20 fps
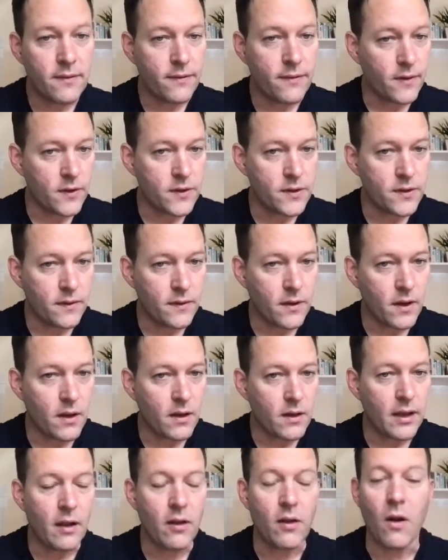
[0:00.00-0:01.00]
first of
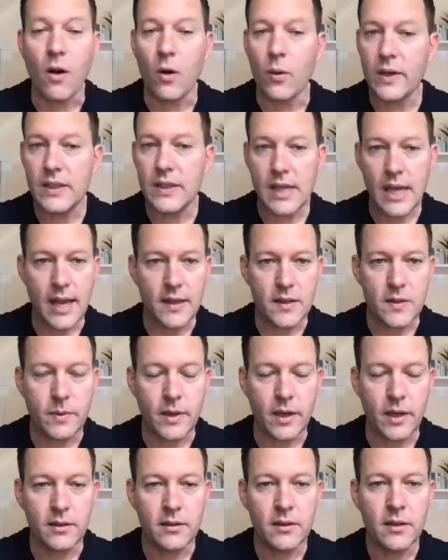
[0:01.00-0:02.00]
all, always has
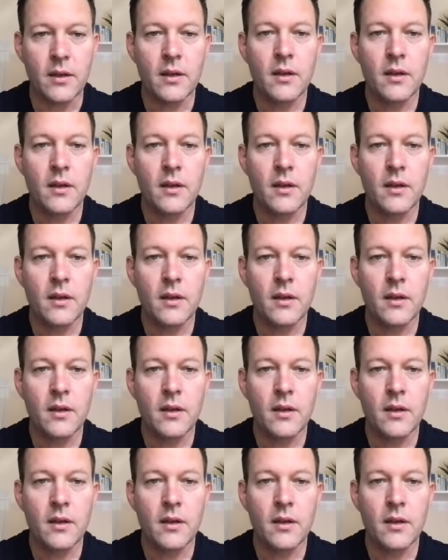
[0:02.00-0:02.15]
been.